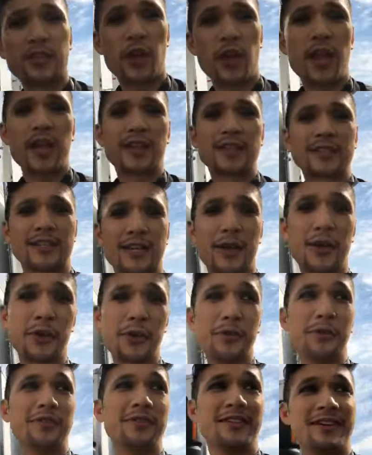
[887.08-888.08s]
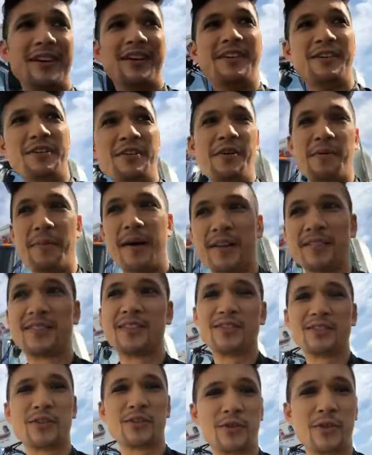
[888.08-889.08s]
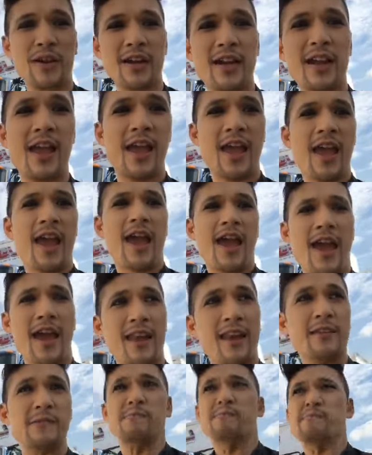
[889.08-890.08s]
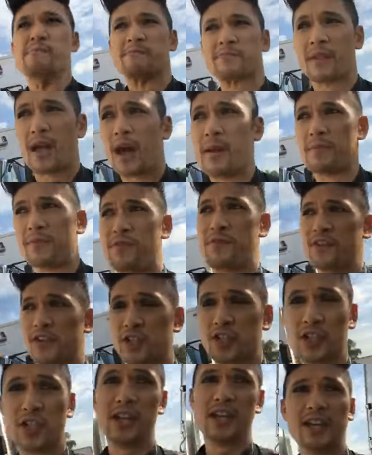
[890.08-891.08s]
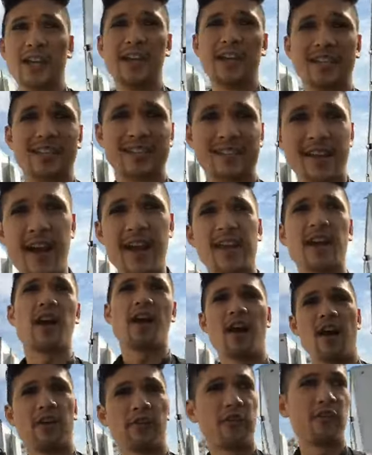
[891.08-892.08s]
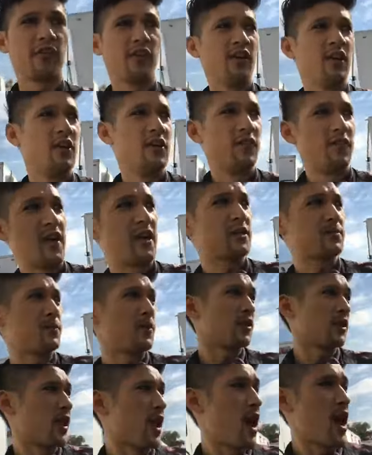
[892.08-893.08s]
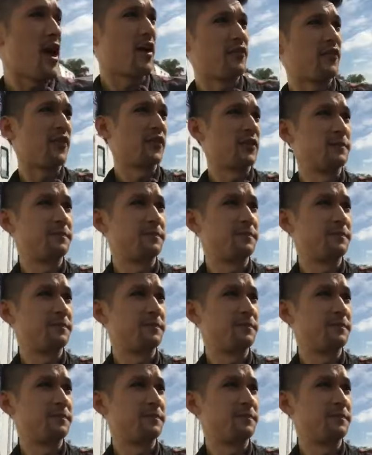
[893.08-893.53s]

all I can tell you about season 3. And I'm officially signing off Facebook Live.